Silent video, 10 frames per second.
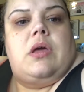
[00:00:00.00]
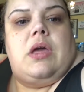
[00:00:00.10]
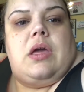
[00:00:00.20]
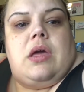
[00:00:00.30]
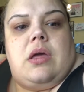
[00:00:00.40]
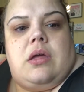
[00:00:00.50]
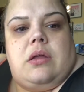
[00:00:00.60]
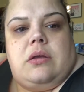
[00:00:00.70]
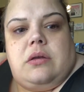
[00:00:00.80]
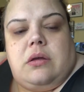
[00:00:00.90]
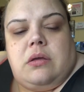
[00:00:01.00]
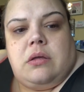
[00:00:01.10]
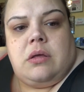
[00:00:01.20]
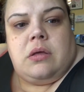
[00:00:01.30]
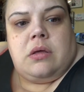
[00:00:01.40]
And
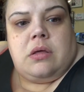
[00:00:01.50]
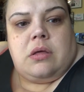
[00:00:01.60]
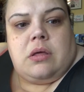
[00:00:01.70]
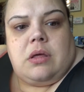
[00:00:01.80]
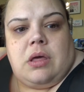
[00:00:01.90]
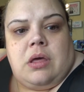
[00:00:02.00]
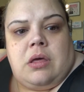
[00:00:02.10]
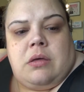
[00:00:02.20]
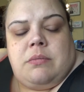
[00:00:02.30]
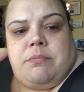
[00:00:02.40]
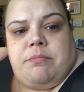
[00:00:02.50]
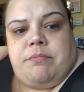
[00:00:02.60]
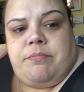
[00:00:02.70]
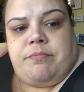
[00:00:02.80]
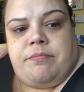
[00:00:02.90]
um,